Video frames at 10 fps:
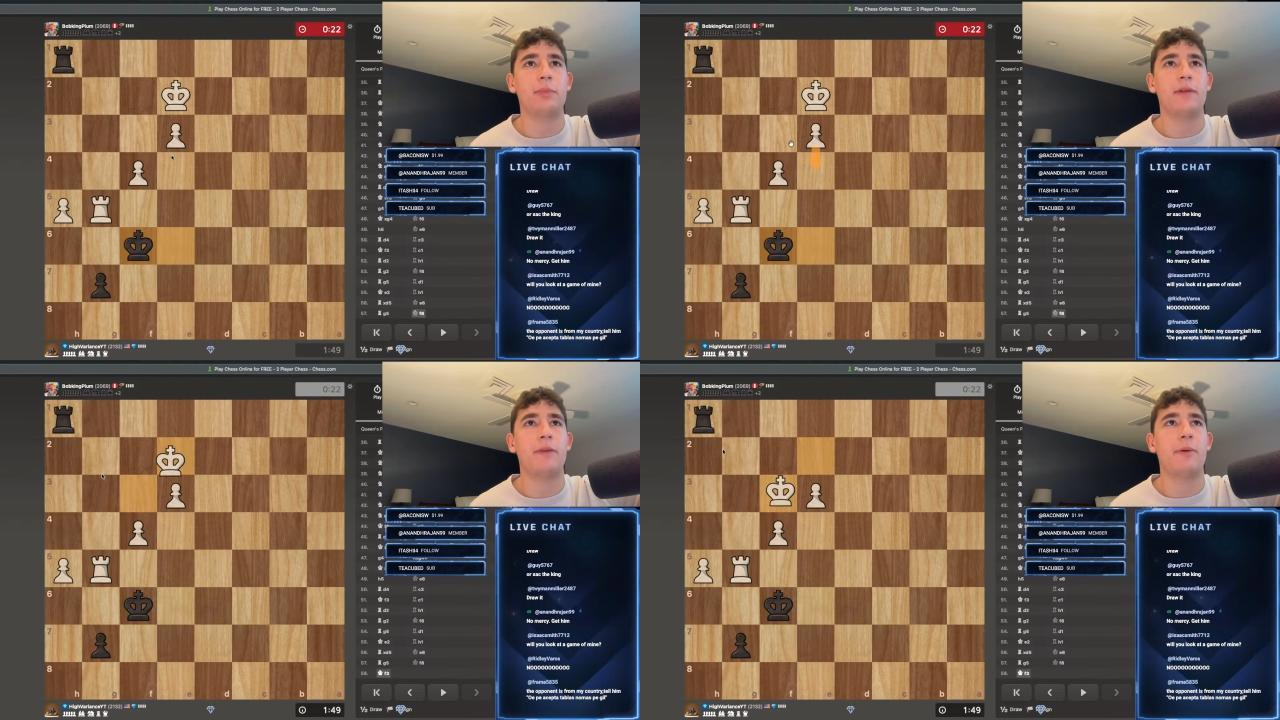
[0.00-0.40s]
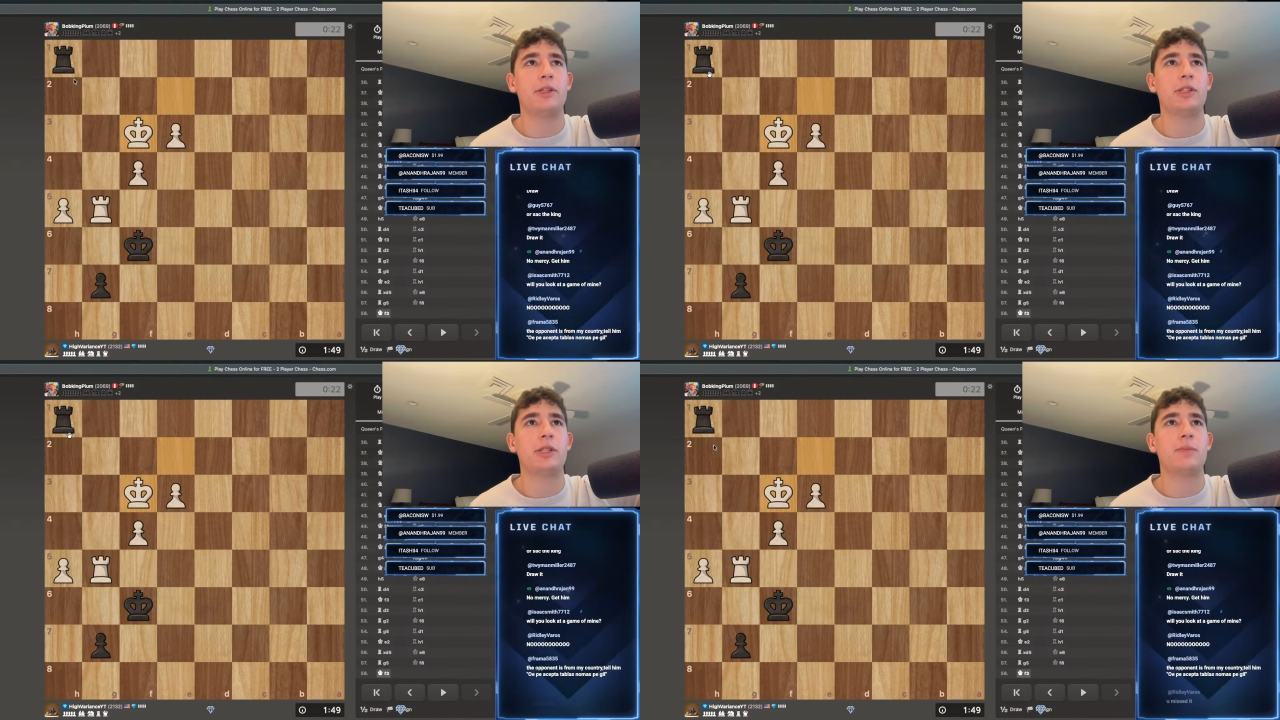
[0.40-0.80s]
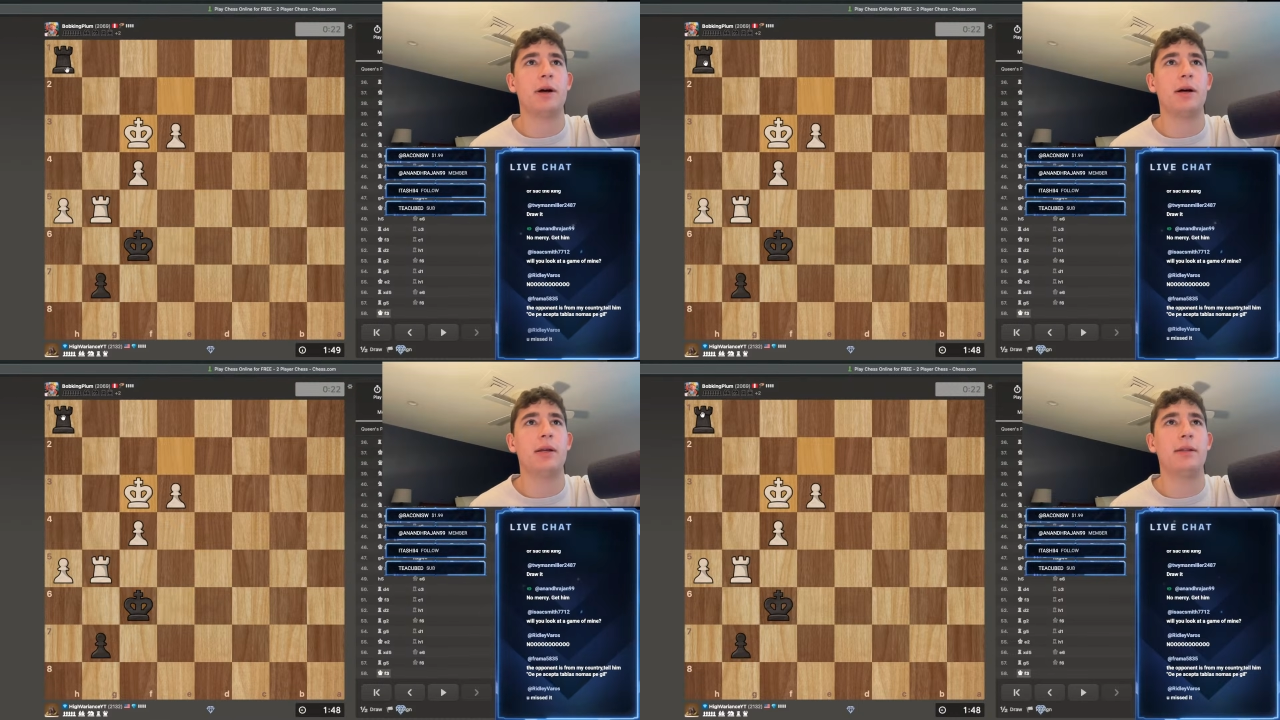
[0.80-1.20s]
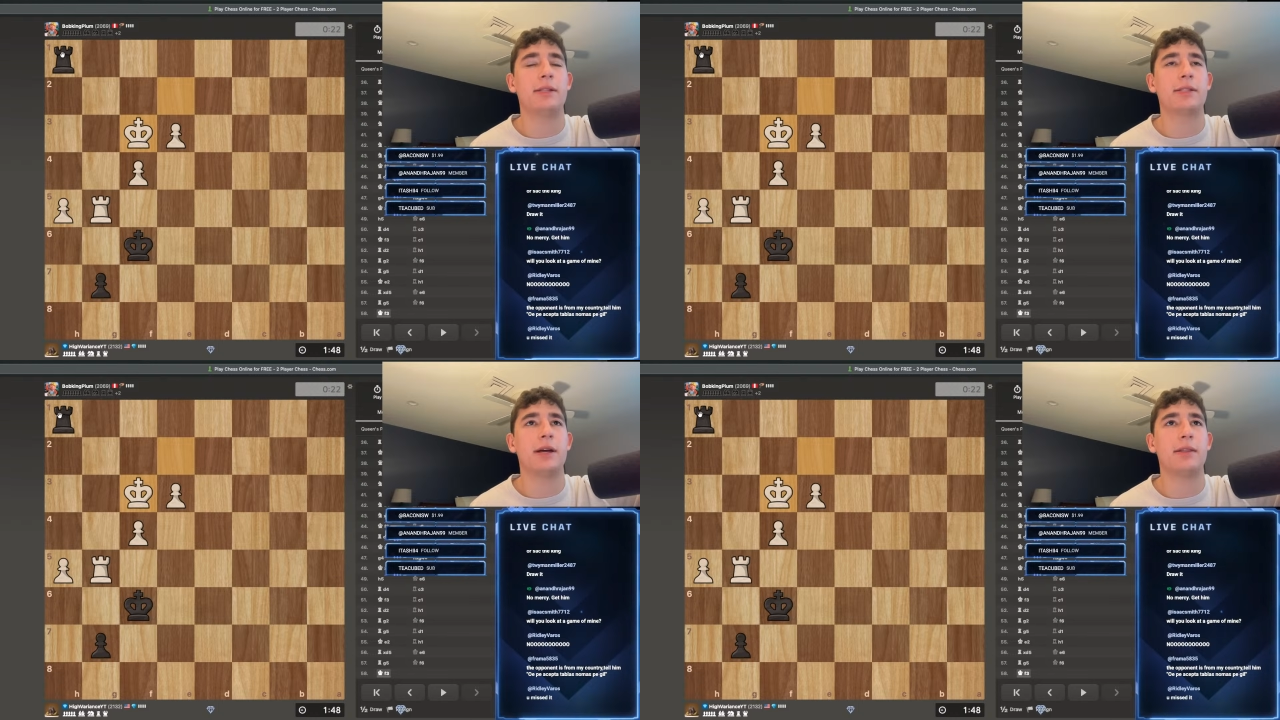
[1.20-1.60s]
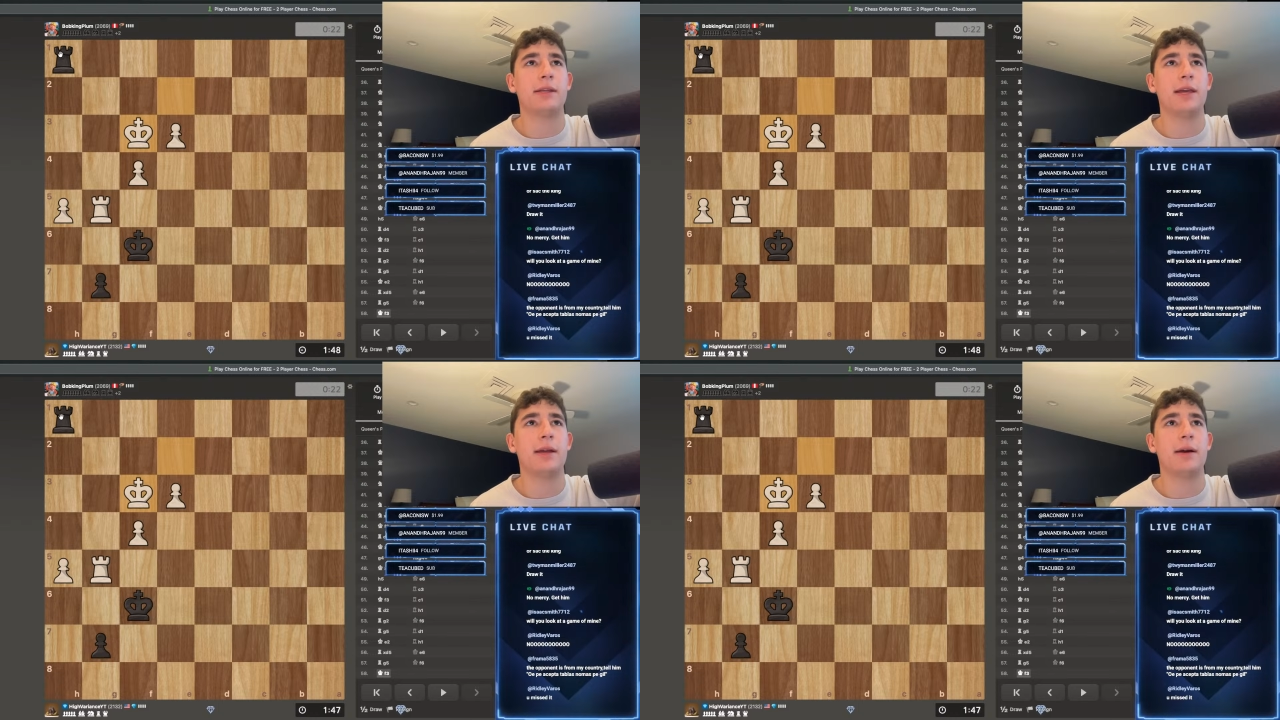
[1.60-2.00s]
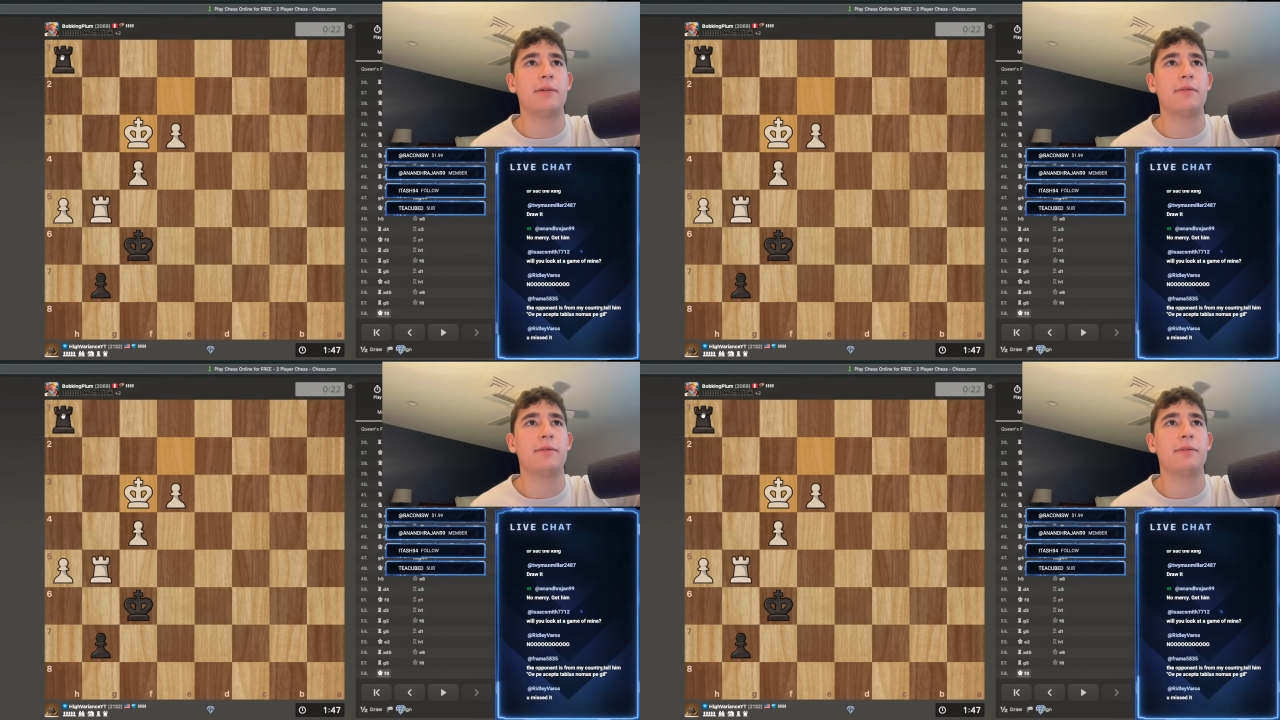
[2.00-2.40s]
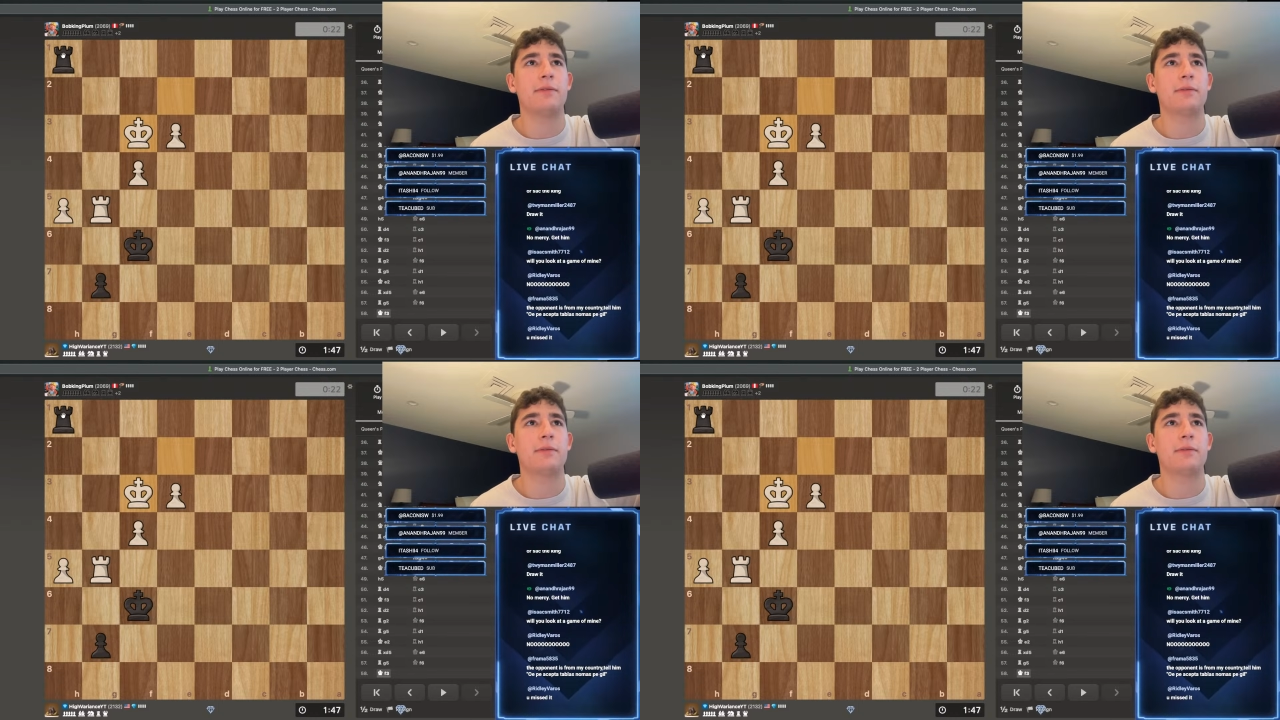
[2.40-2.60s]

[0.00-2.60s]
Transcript: If he pushes this pawn, let's cut the king off.